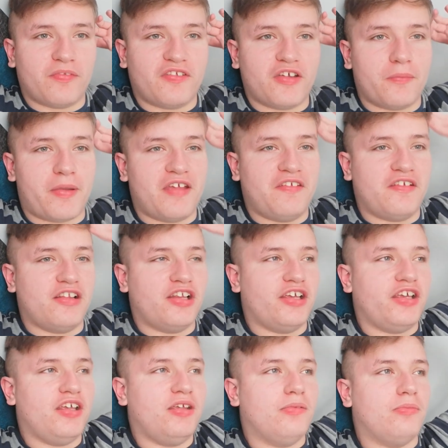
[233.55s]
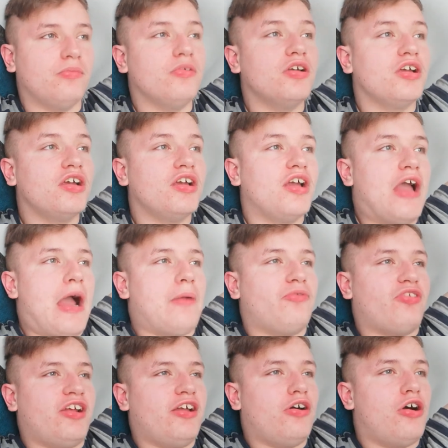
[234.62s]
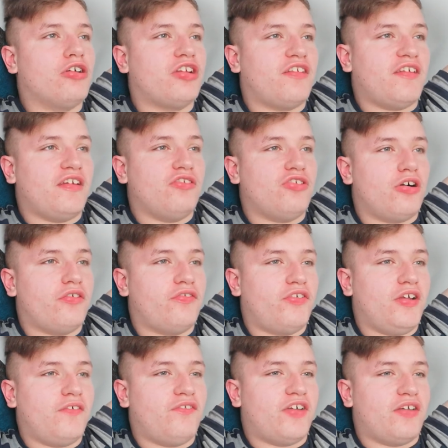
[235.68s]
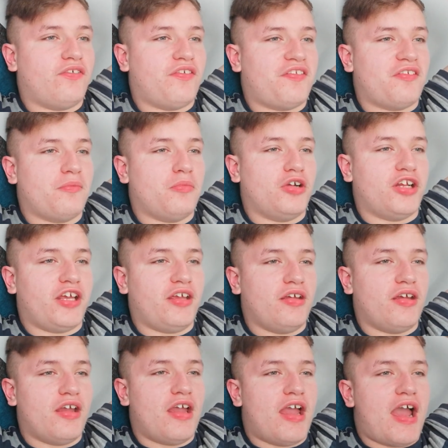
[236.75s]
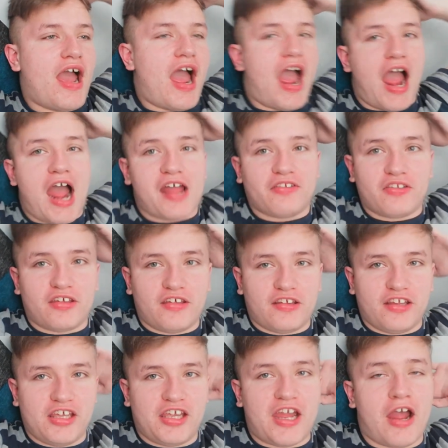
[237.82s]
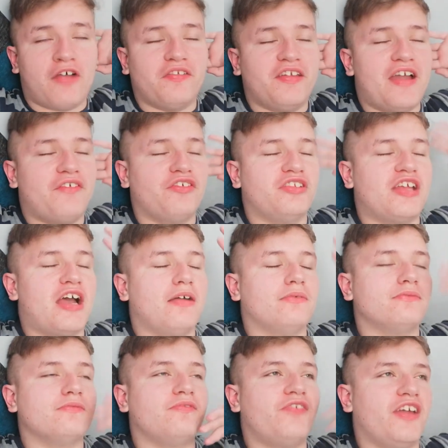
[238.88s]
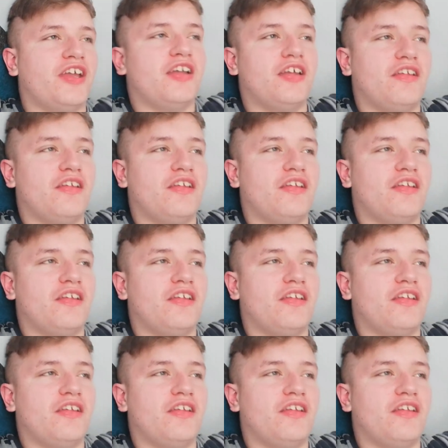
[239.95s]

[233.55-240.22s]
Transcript: So basically, I'm trying to order this like dog food thing for somebody, and like, the account I have on that thing